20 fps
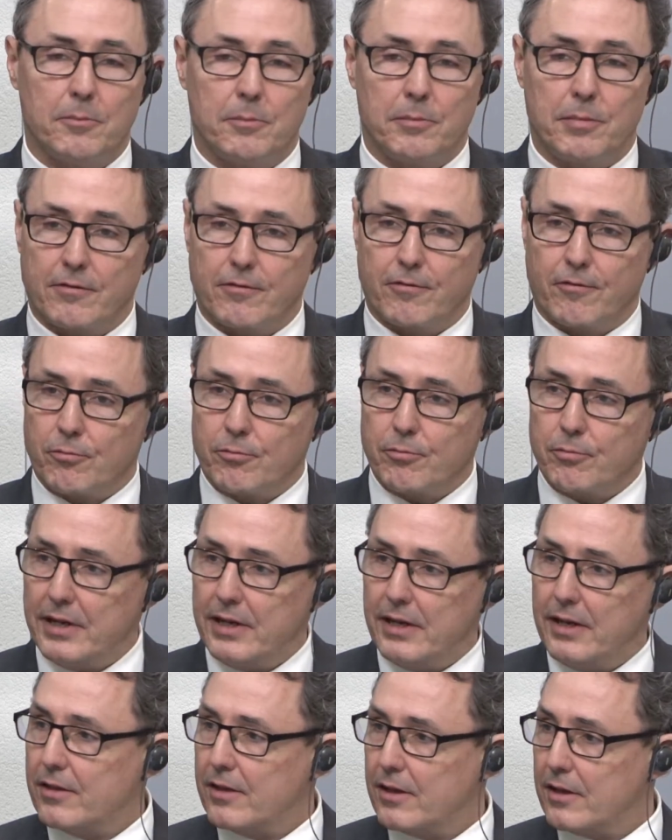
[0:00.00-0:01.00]
but for
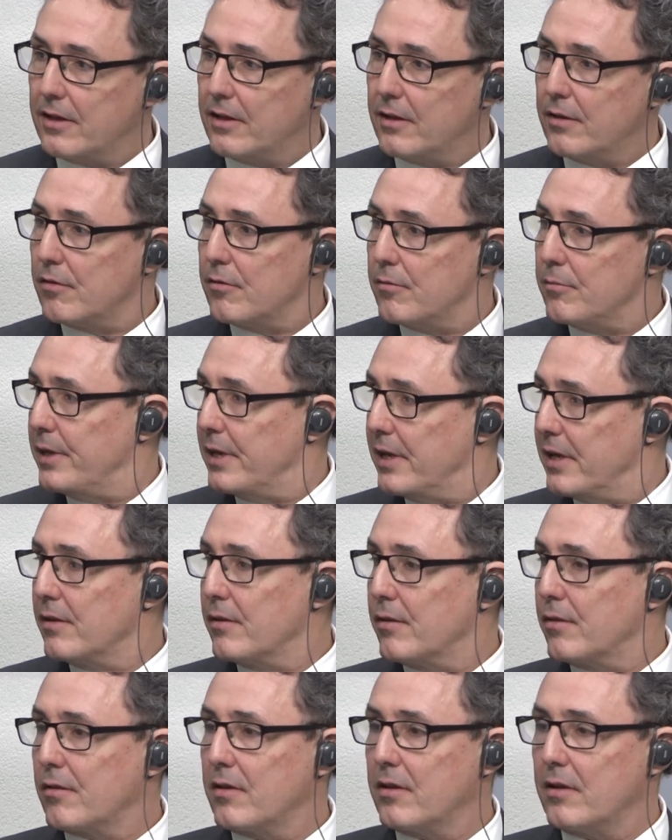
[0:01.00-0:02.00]
me that is the
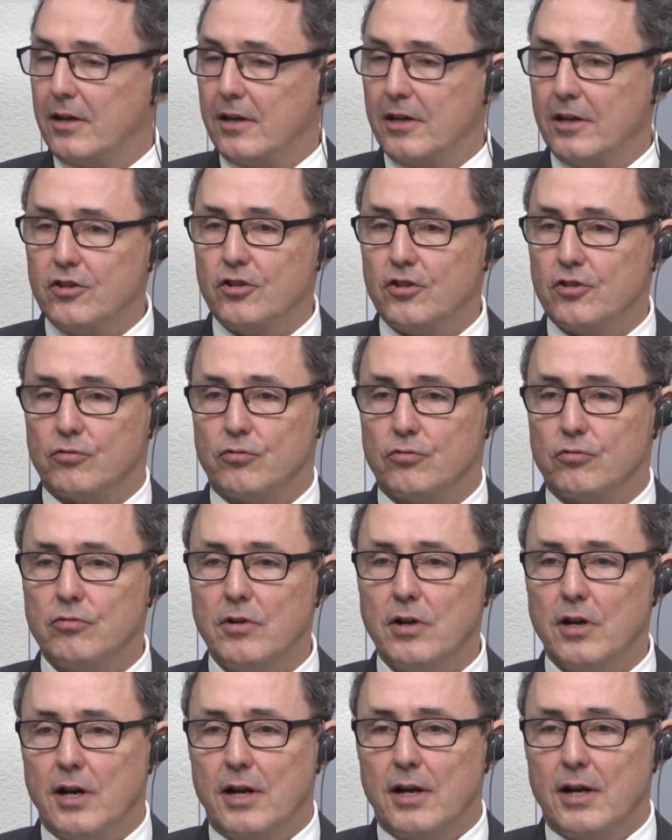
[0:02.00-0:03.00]
biggest issue,